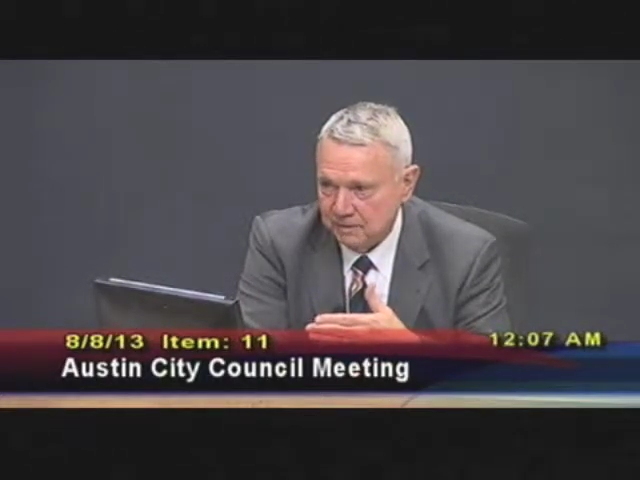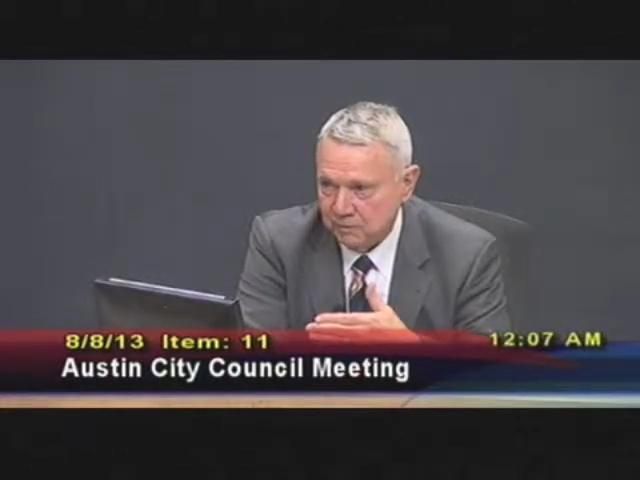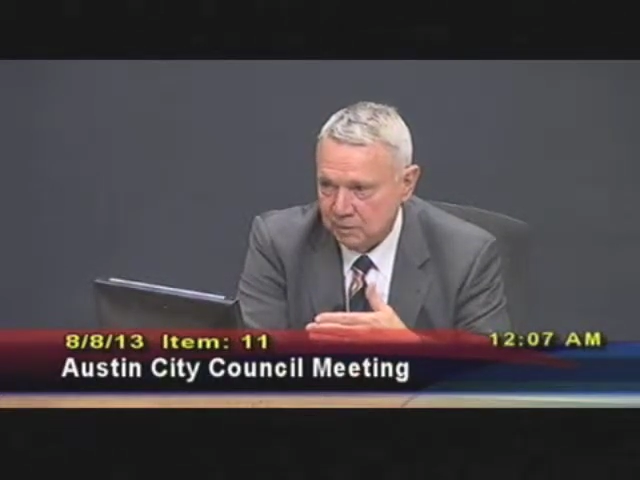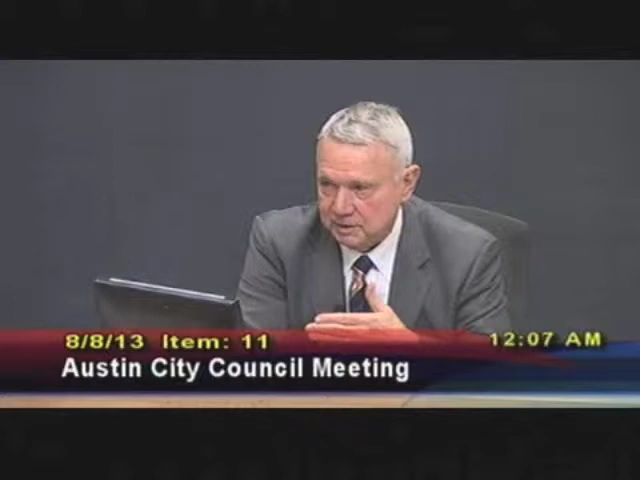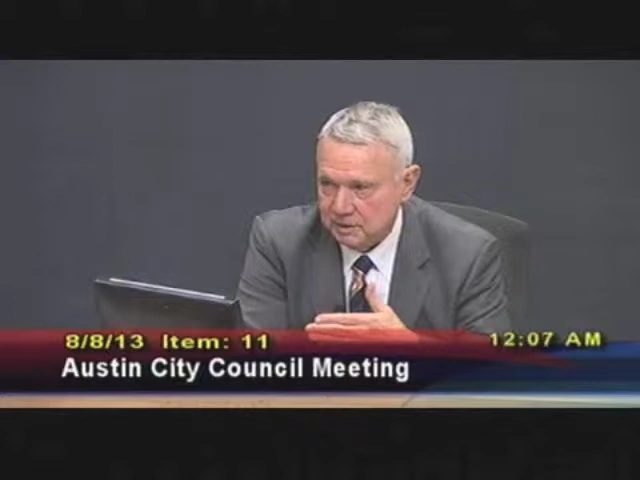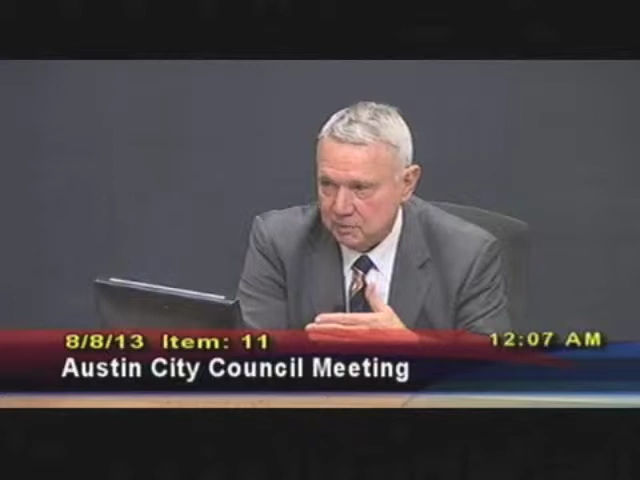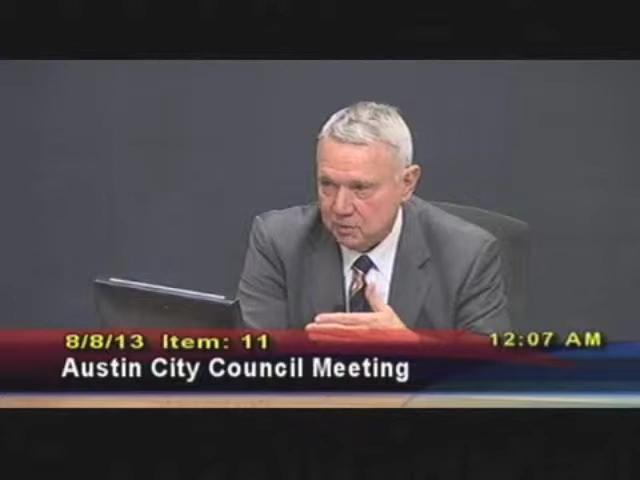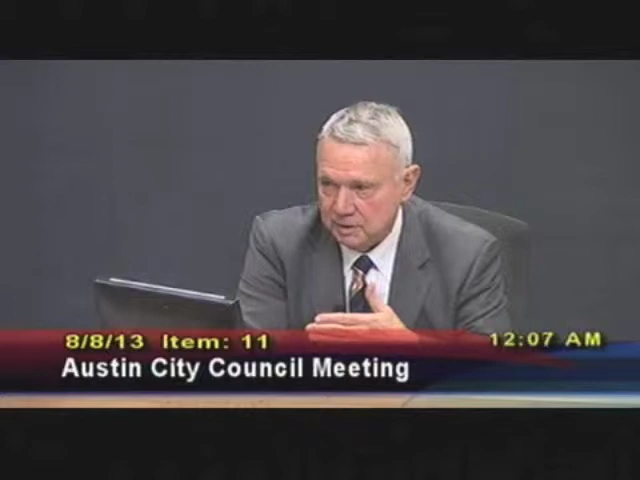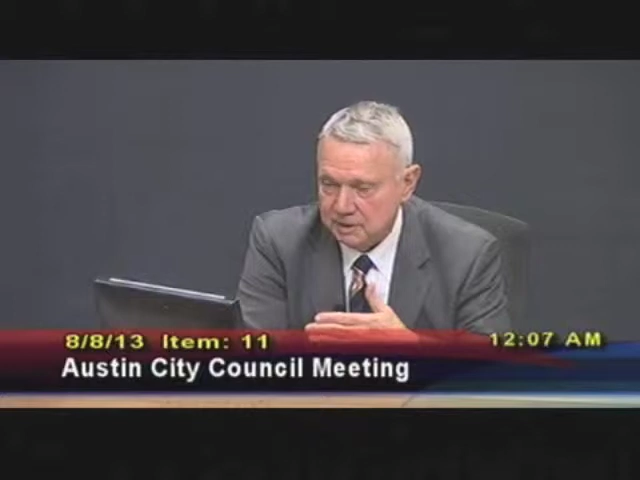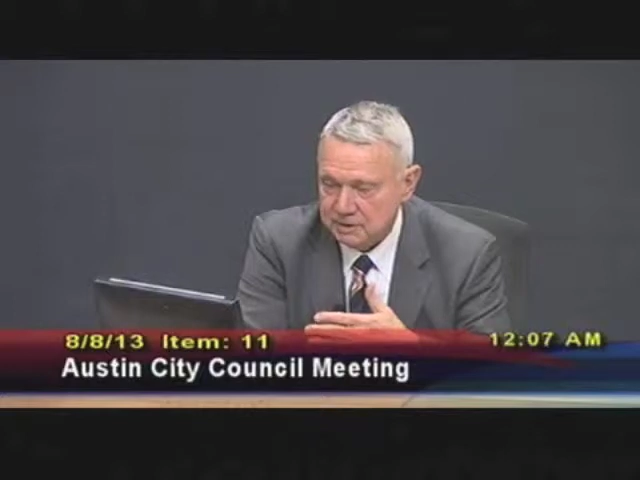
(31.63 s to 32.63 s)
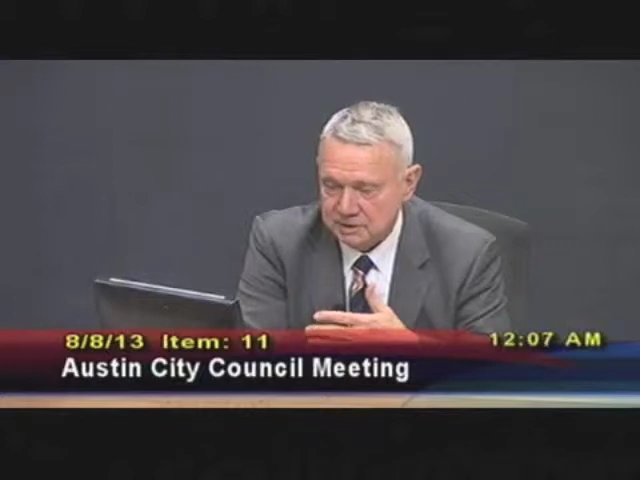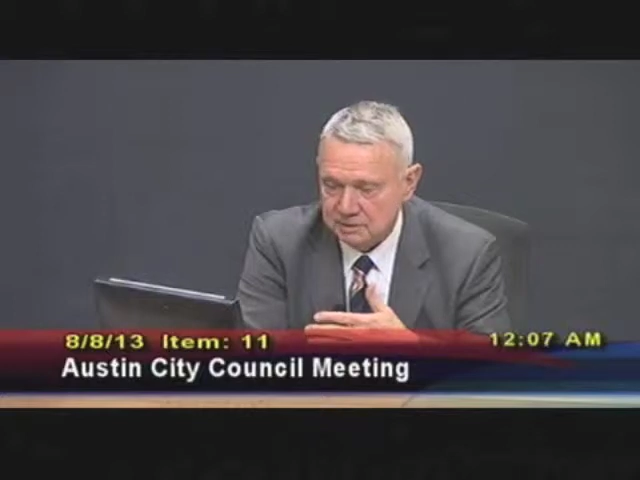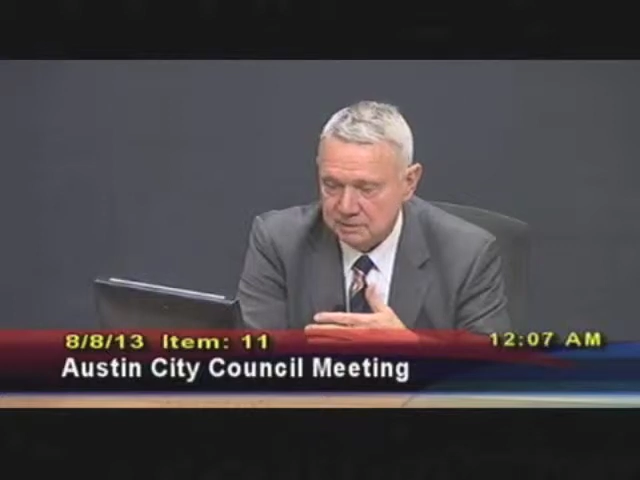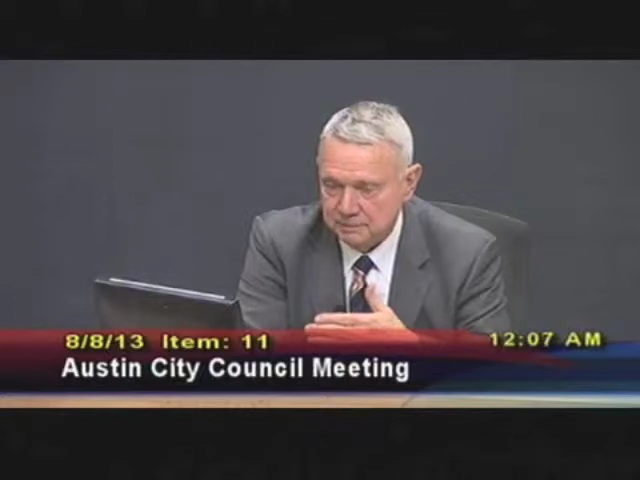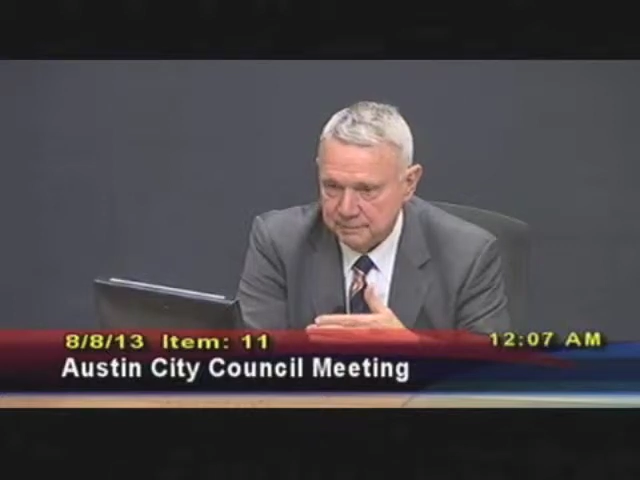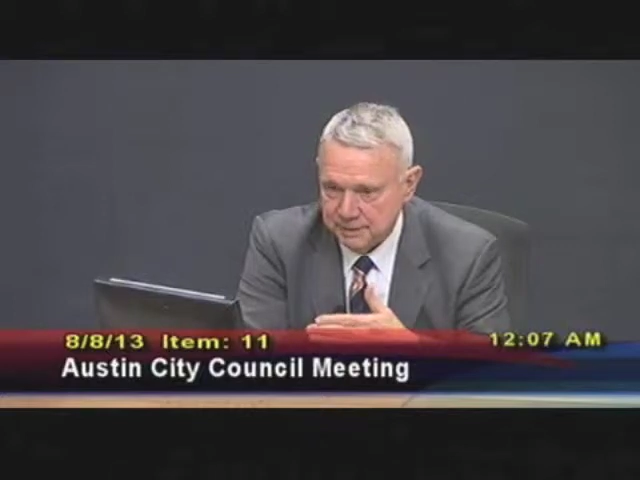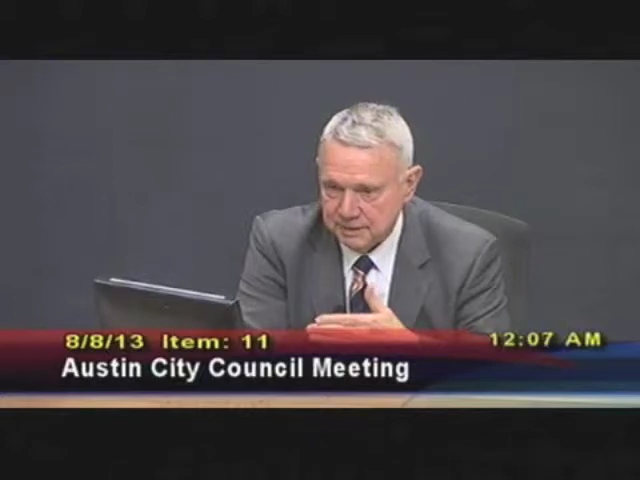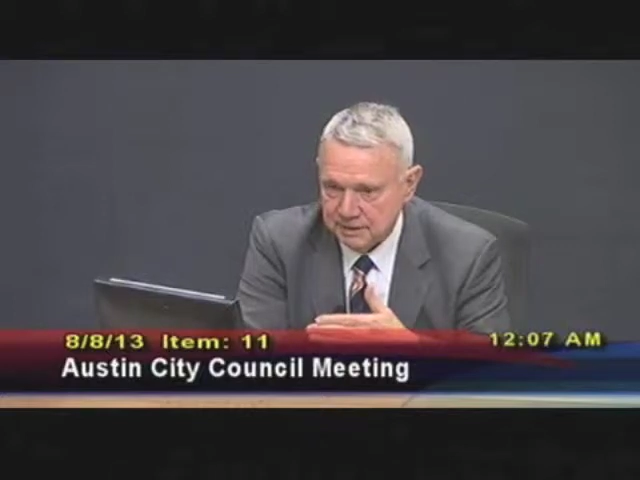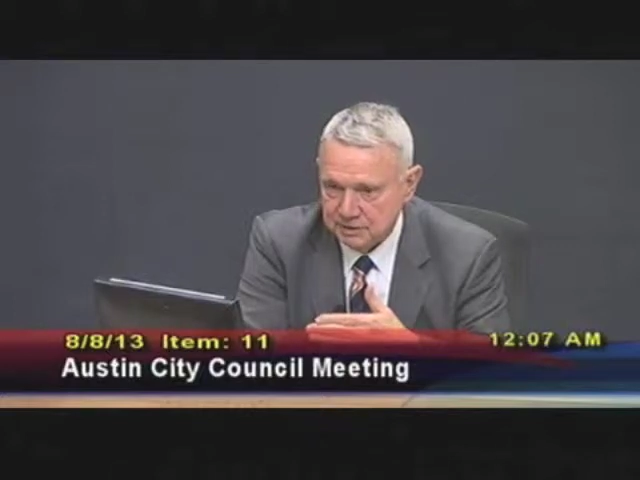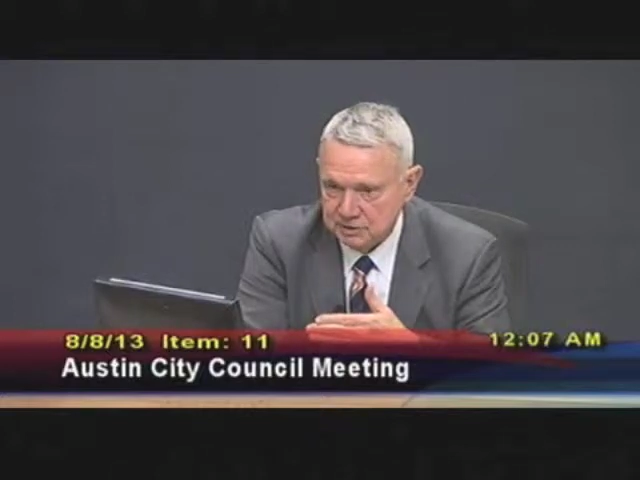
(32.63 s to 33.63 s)
of what that ordinance
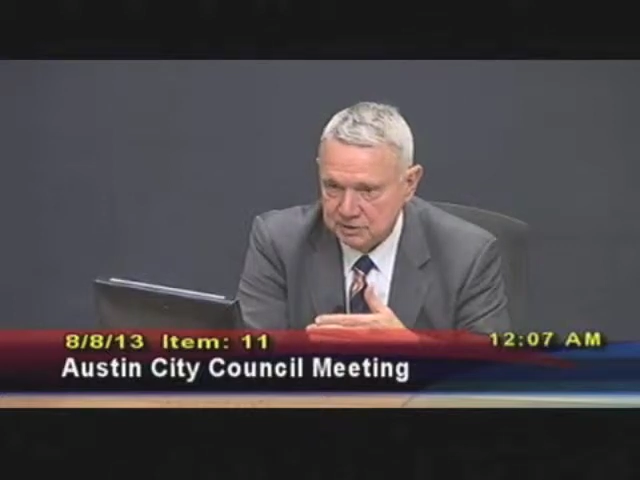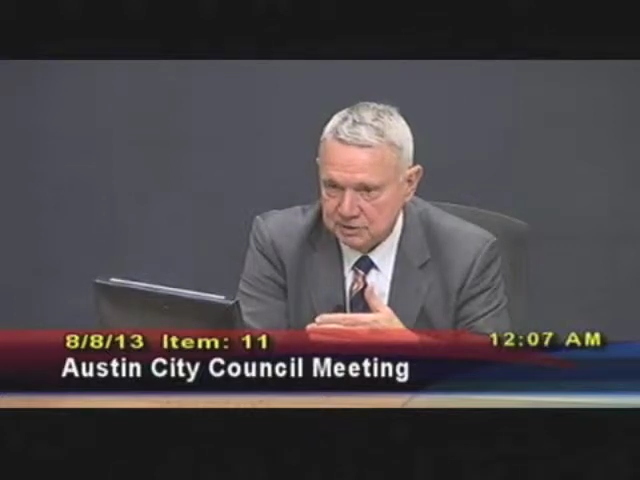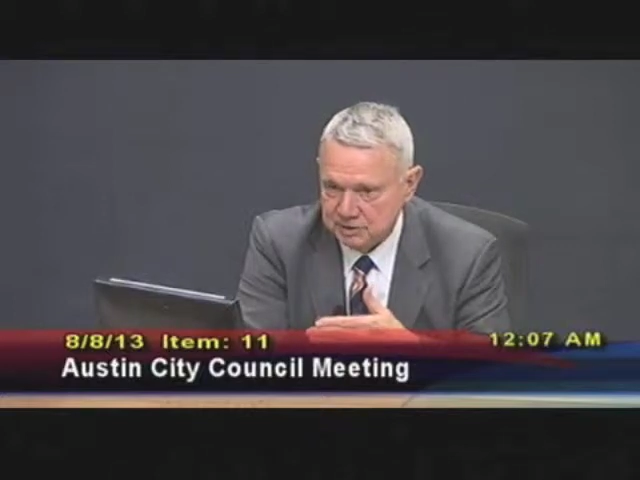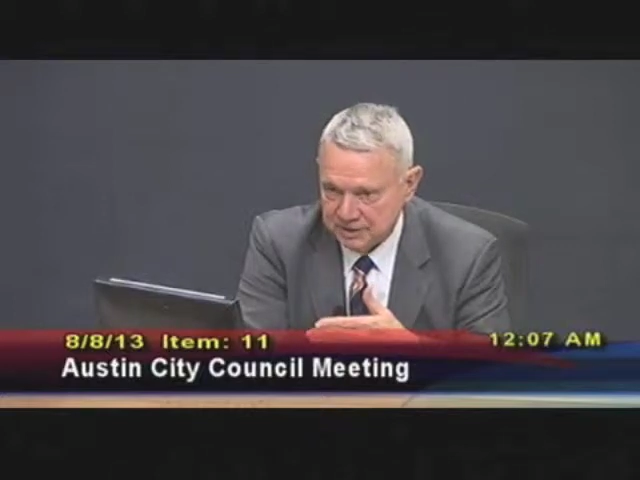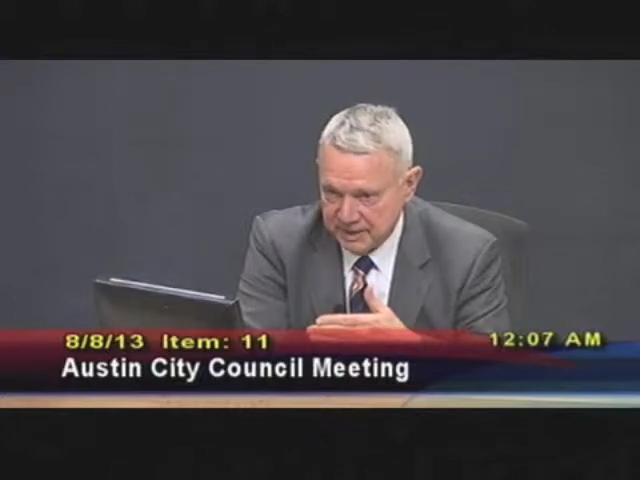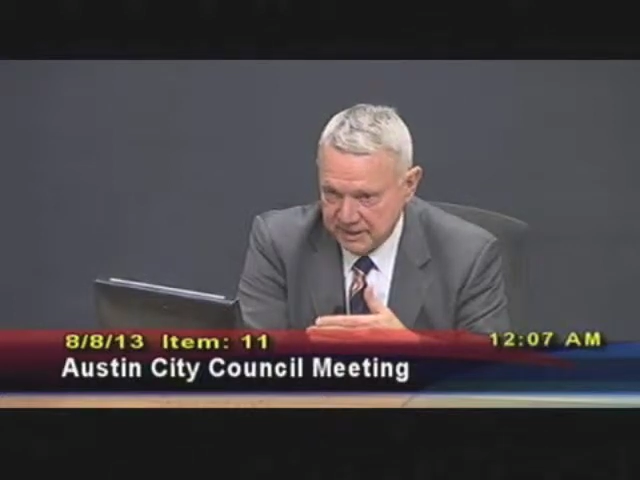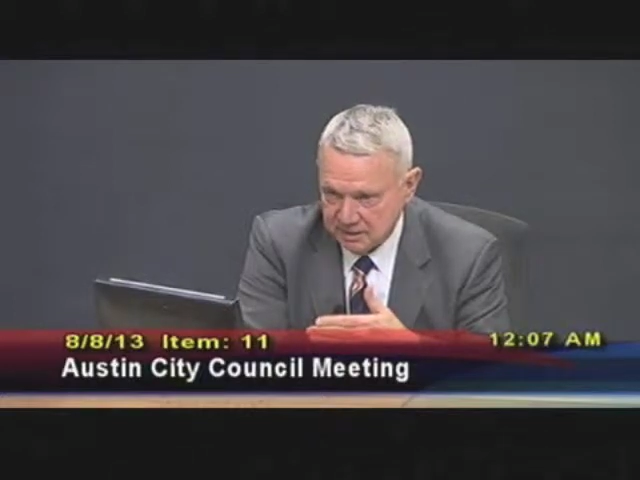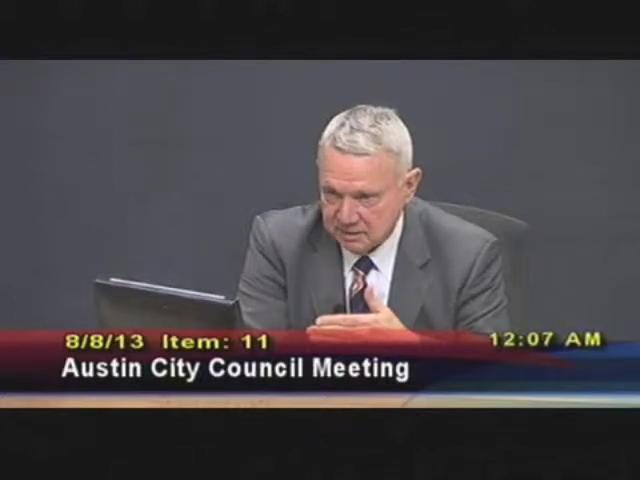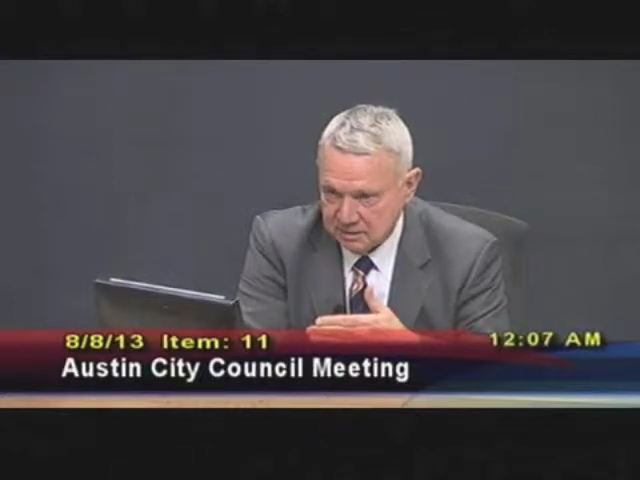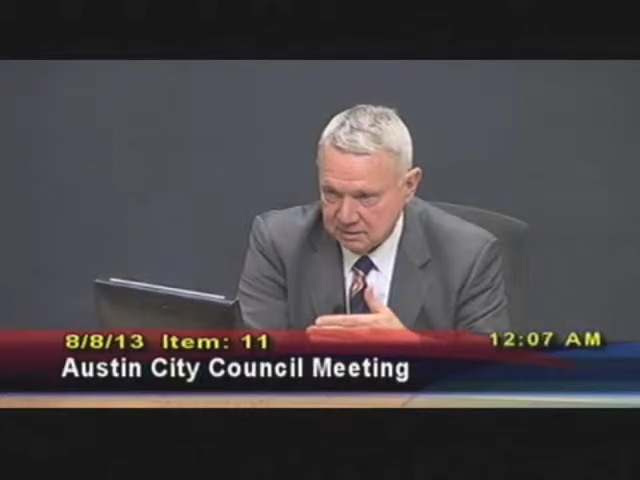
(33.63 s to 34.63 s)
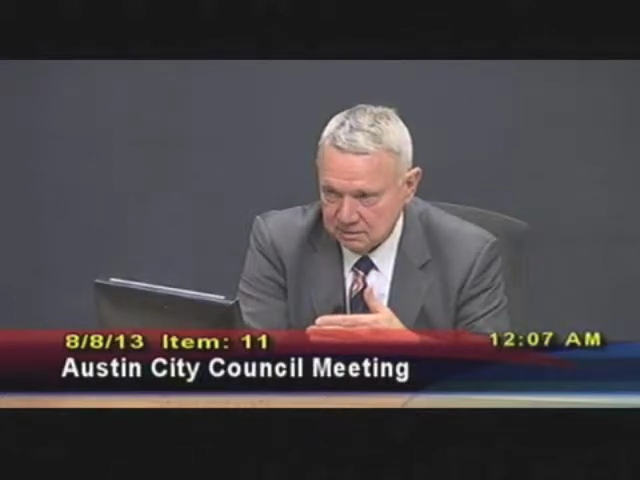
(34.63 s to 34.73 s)
means to stand,